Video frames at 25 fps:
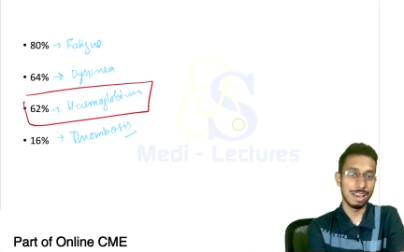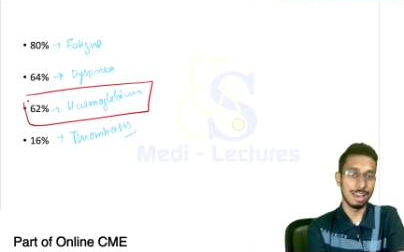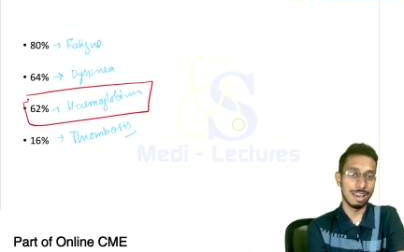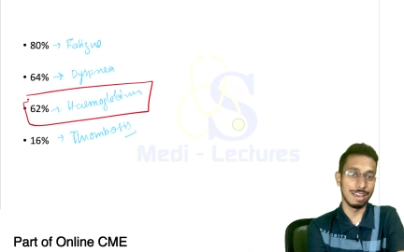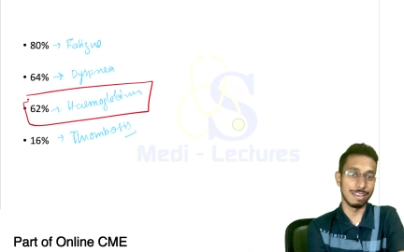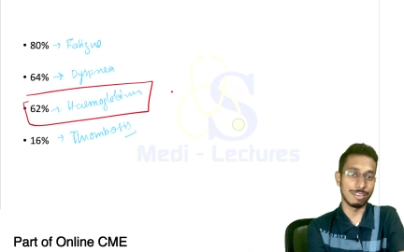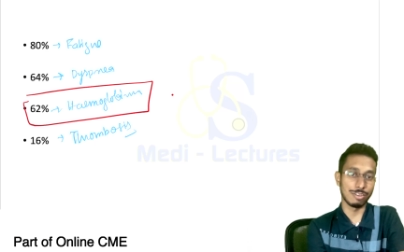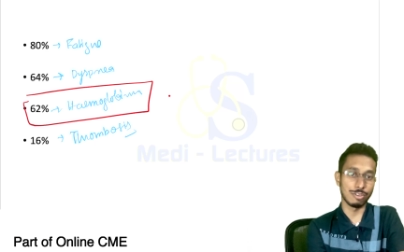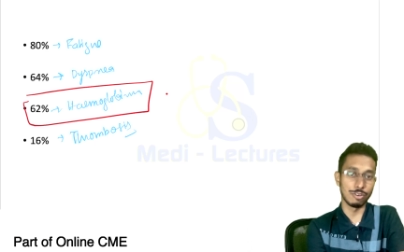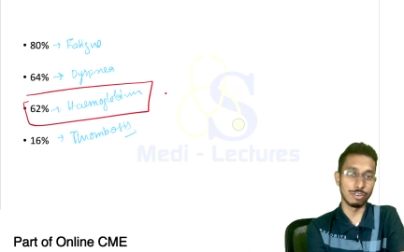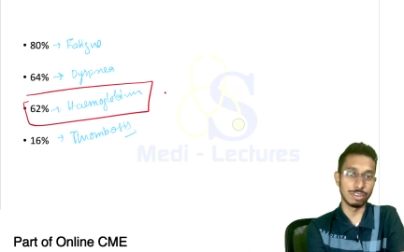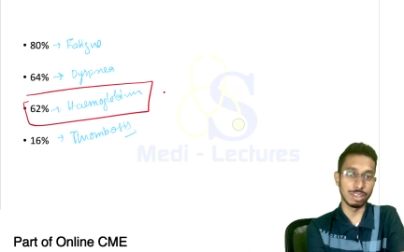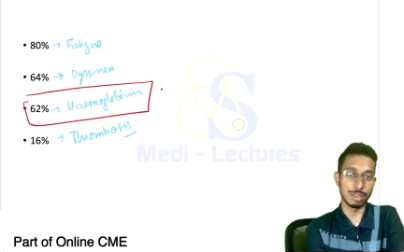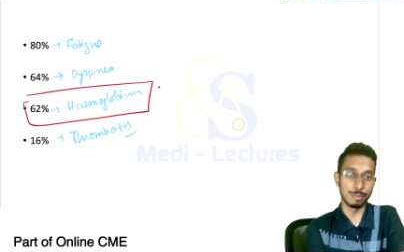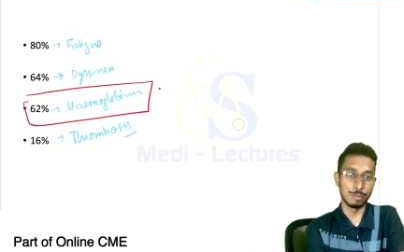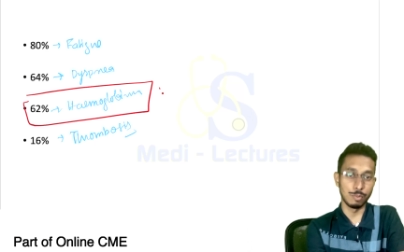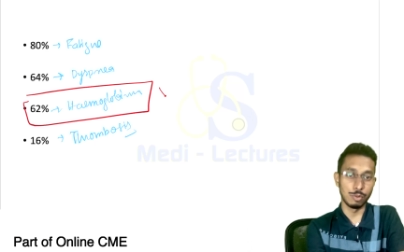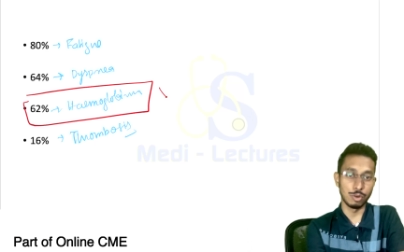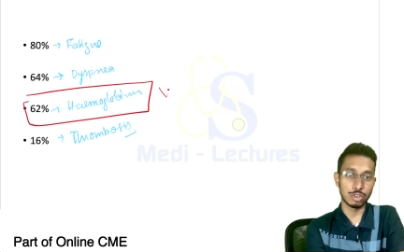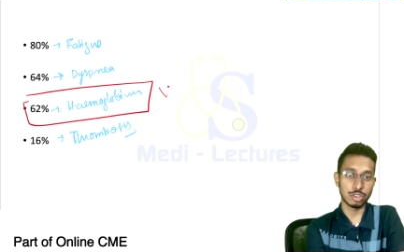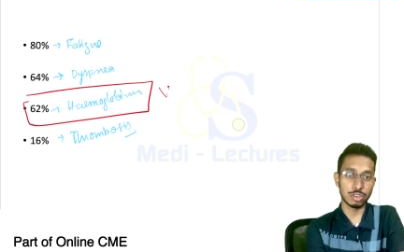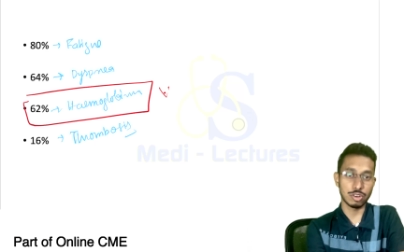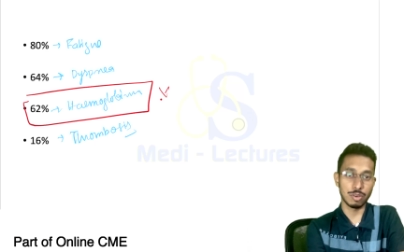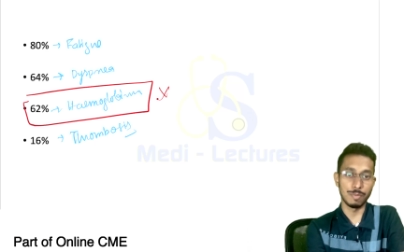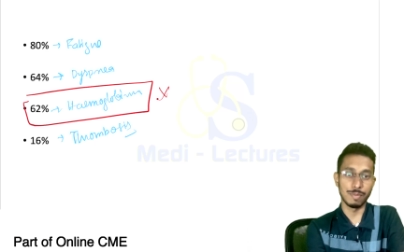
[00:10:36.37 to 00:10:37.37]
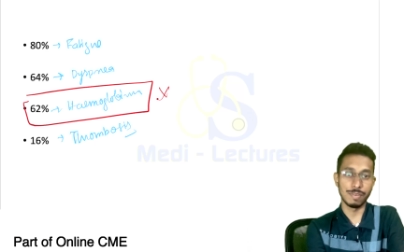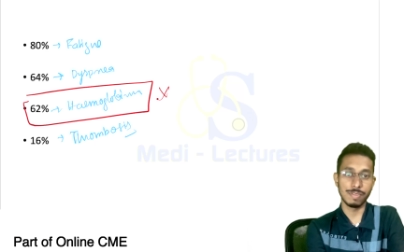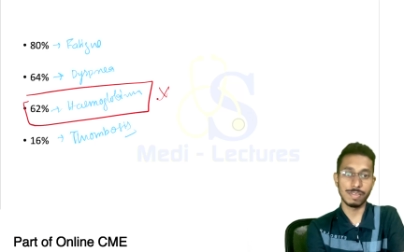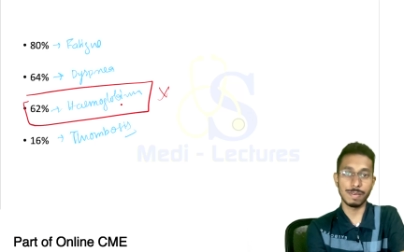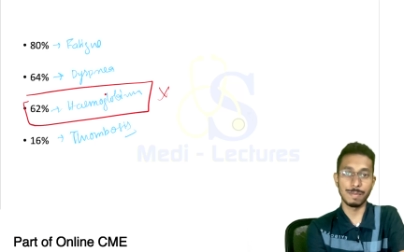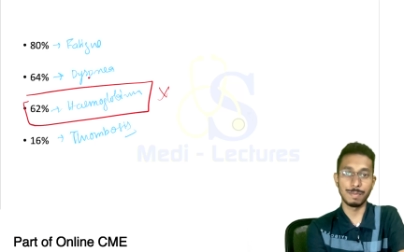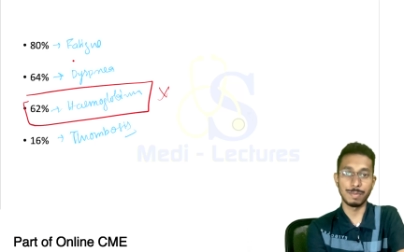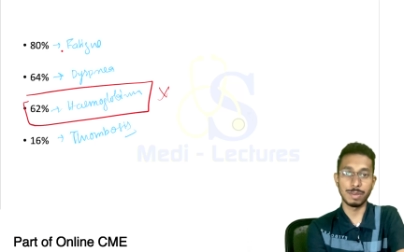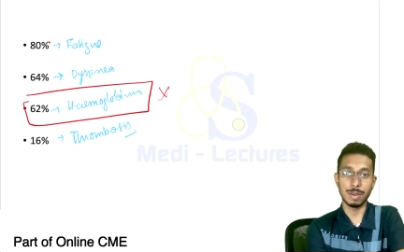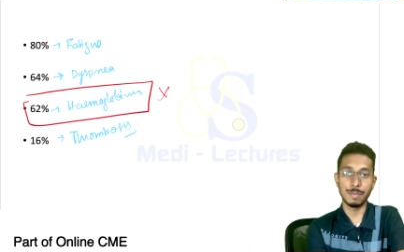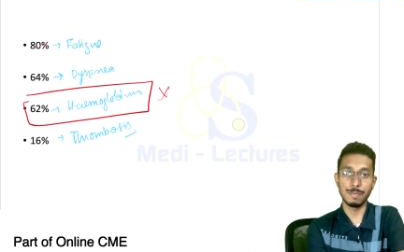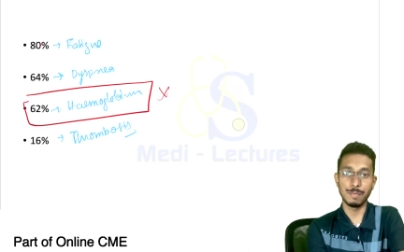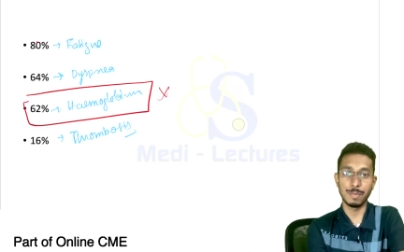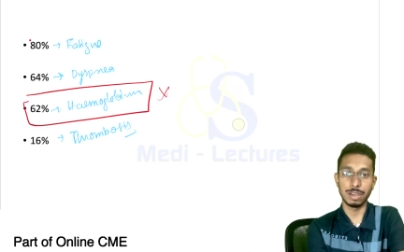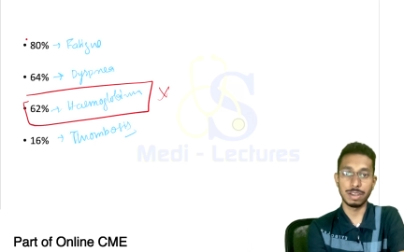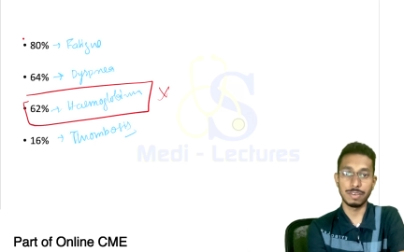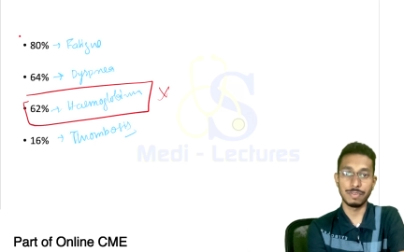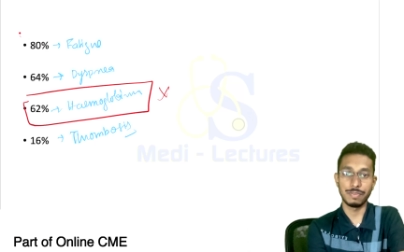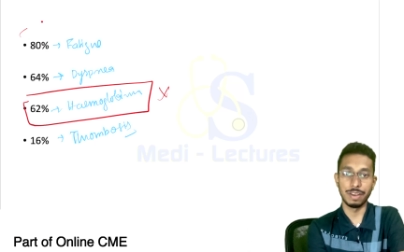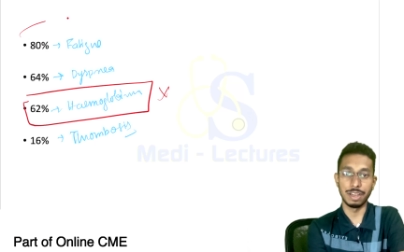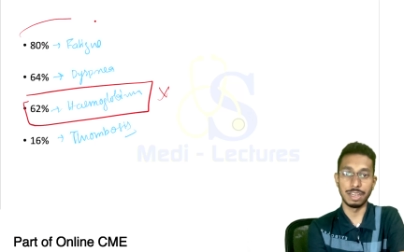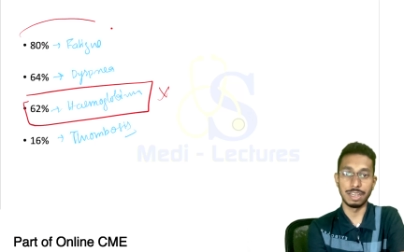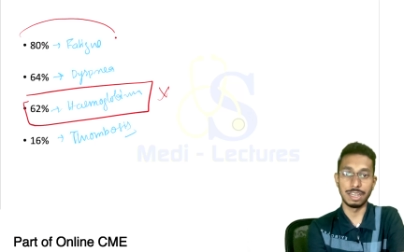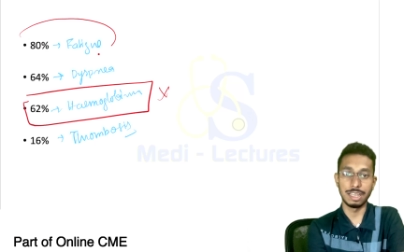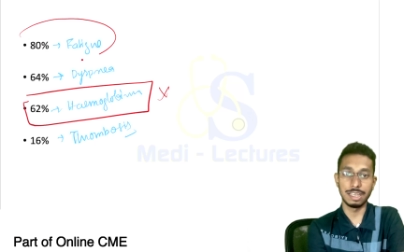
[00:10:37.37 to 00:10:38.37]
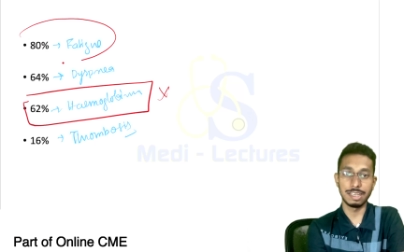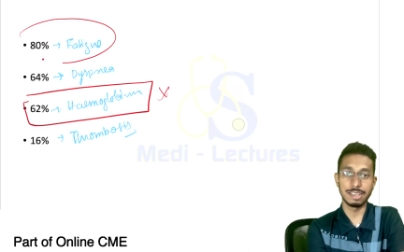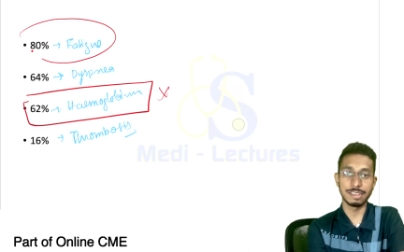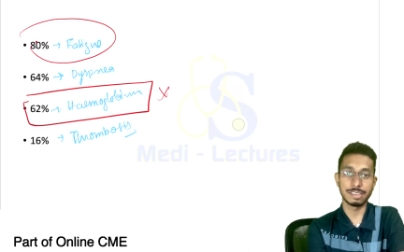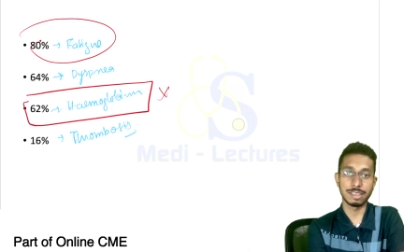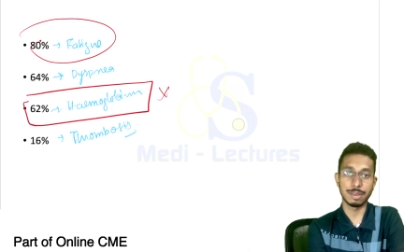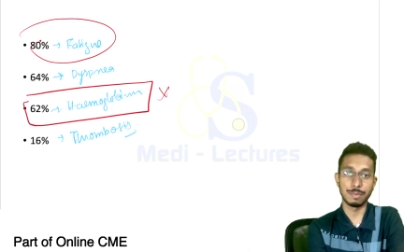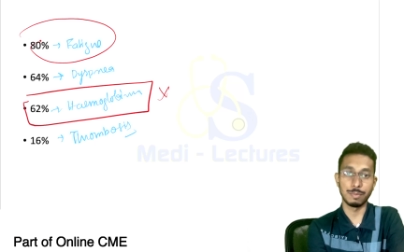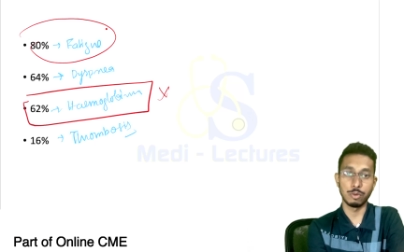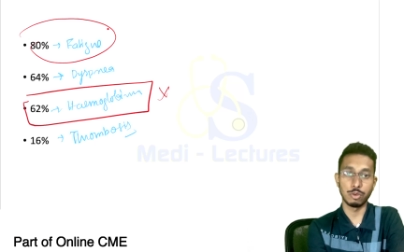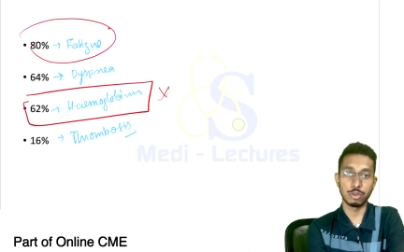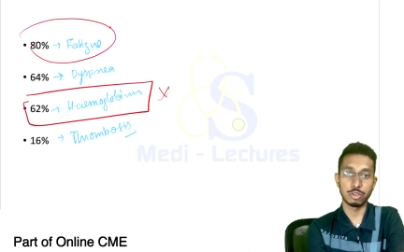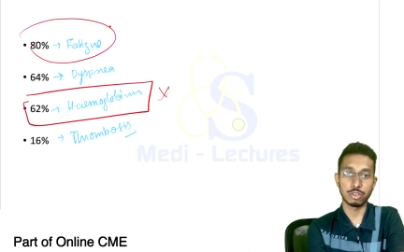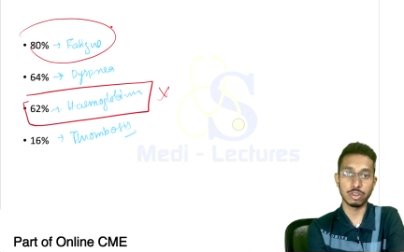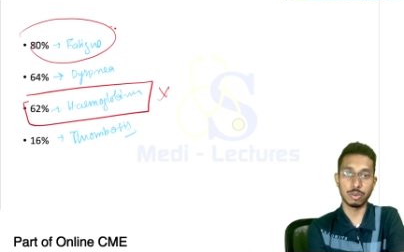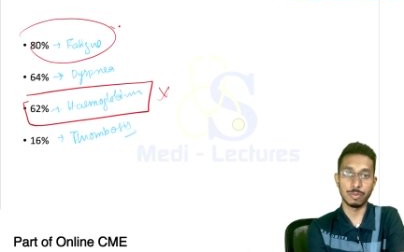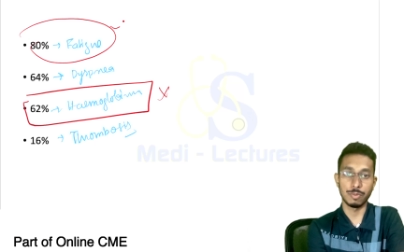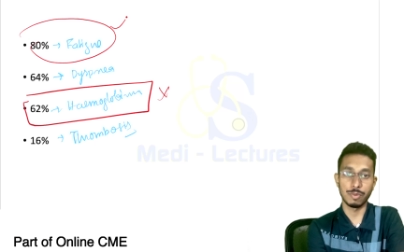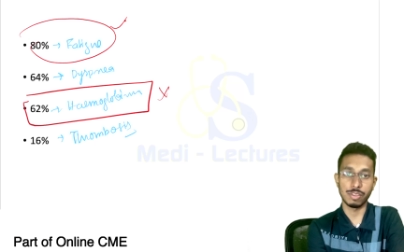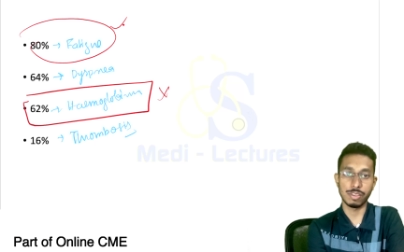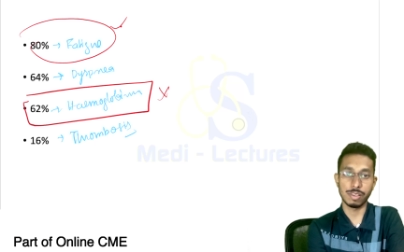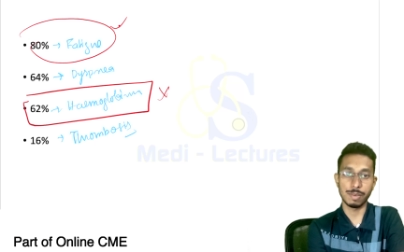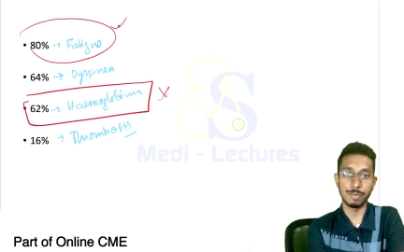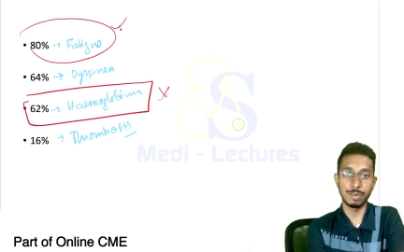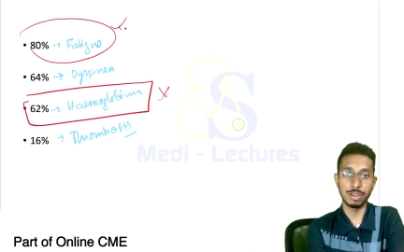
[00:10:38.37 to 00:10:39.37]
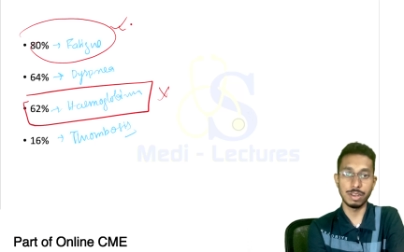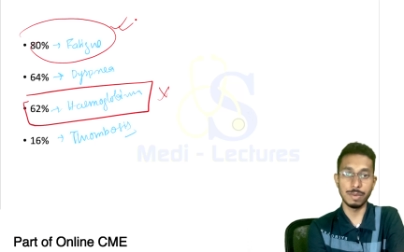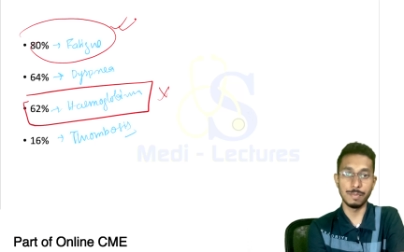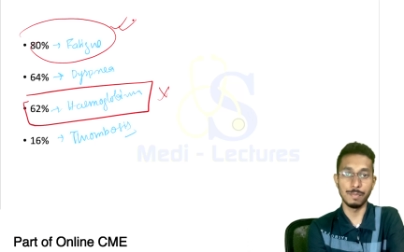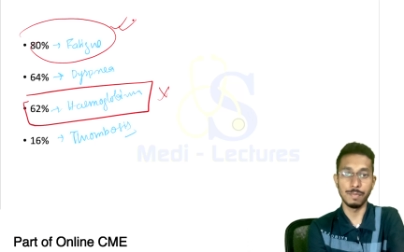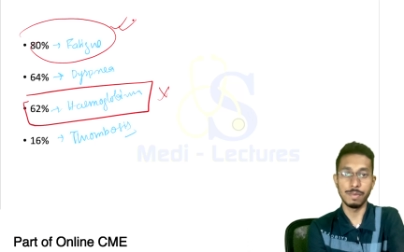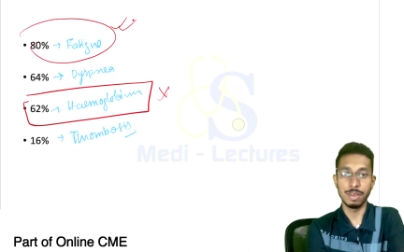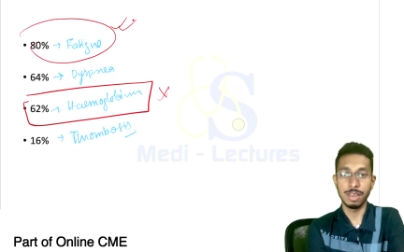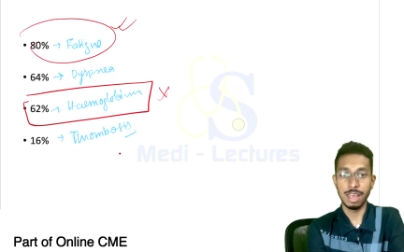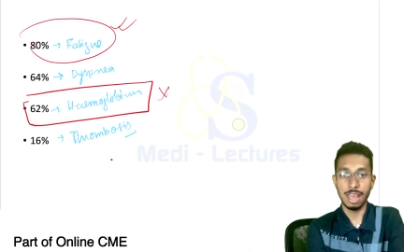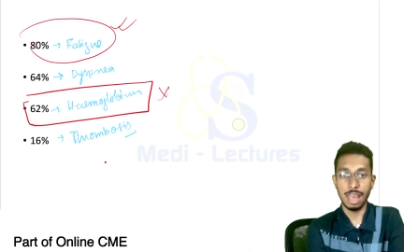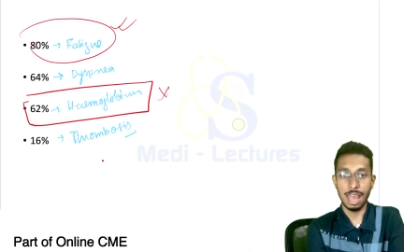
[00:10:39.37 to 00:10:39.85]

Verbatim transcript: is not the most common symptom, but fatigue is the most common symptom.